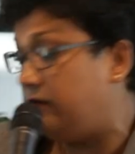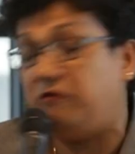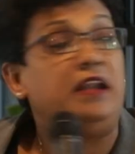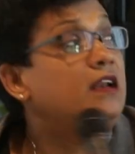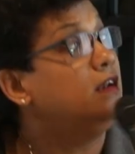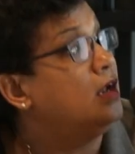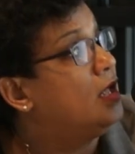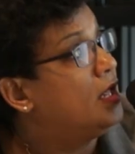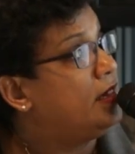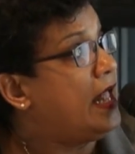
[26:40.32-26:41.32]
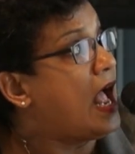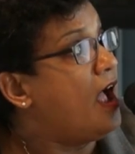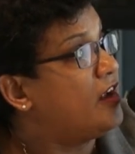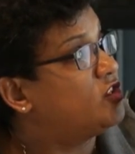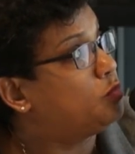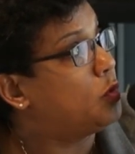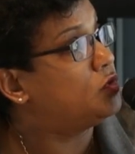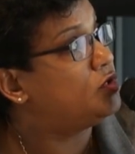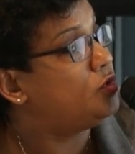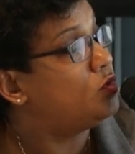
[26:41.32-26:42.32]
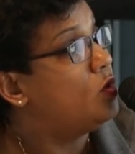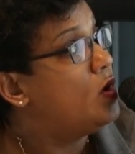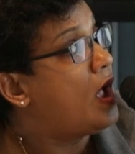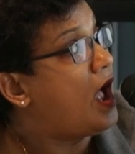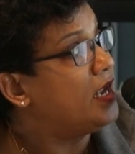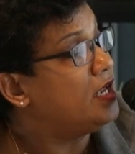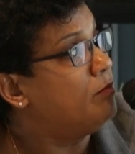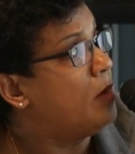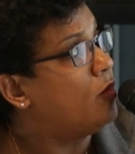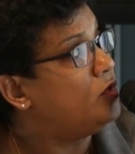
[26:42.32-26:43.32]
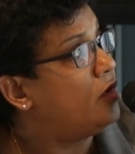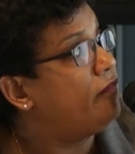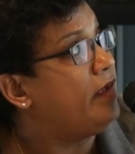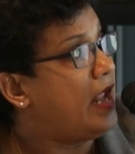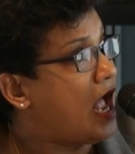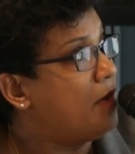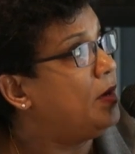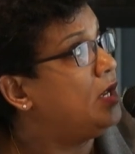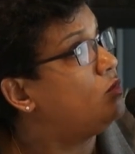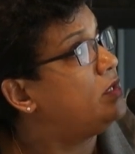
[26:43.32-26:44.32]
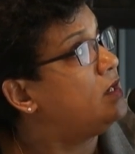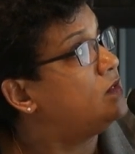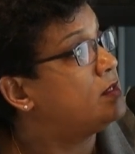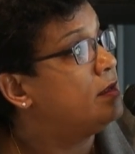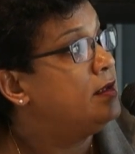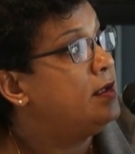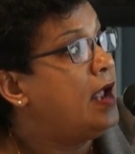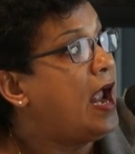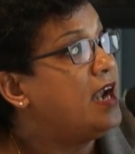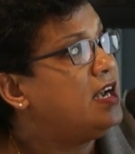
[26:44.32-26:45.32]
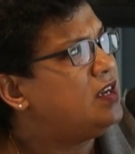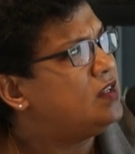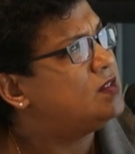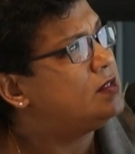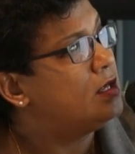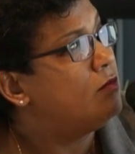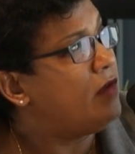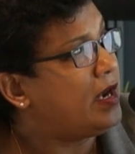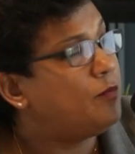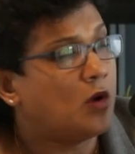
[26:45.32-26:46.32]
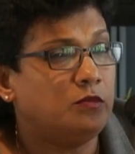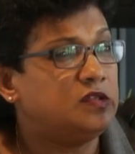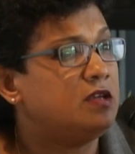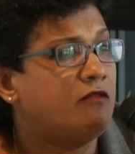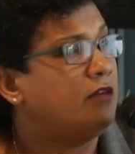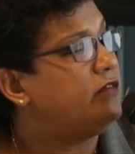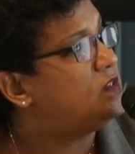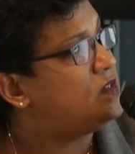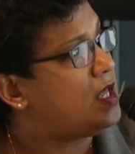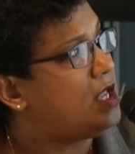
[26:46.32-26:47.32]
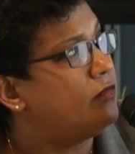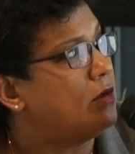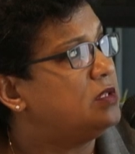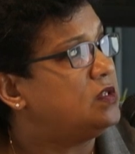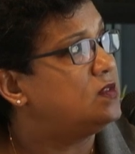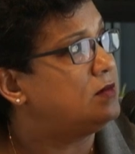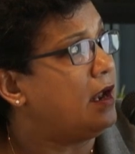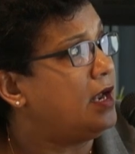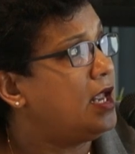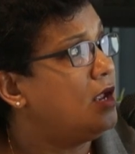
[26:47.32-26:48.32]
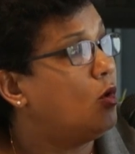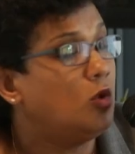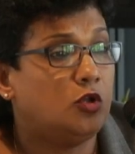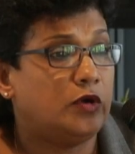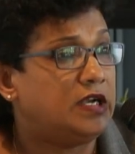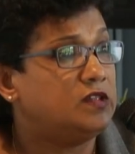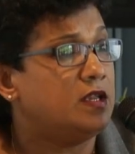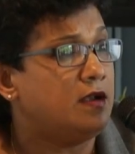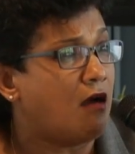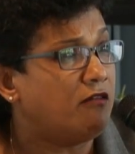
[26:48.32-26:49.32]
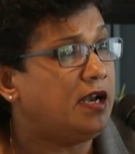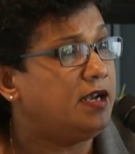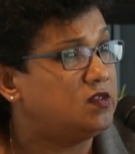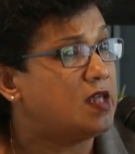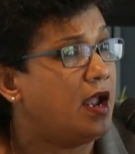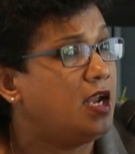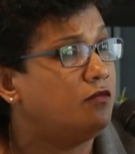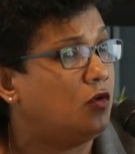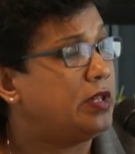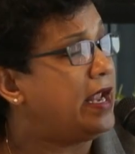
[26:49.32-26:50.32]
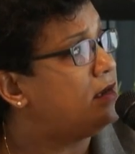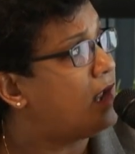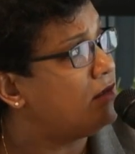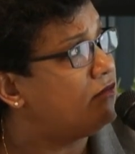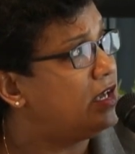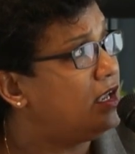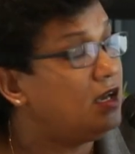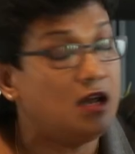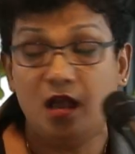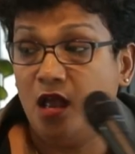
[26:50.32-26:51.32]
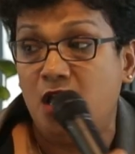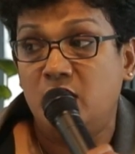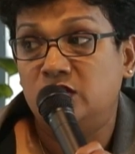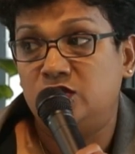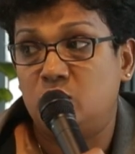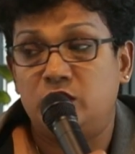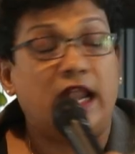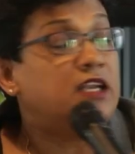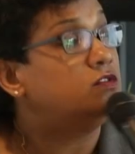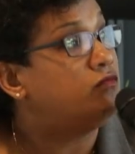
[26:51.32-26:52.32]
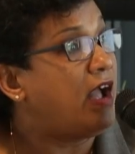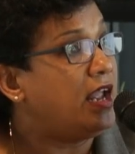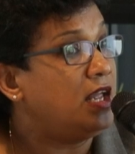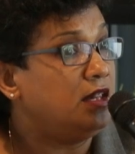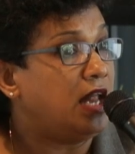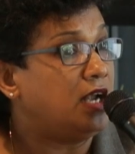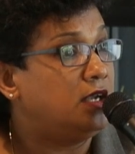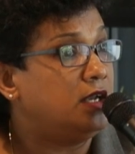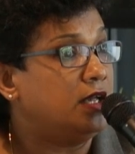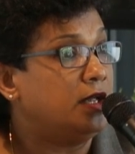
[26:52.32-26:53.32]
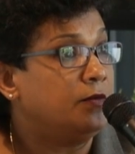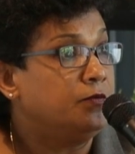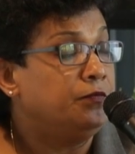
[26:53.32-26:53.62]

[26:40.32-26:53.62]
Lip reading: when they are exposed to high amount of air pollutants. And it is very promising what we see from this study, although it is a novel design for the entire world. So that is why that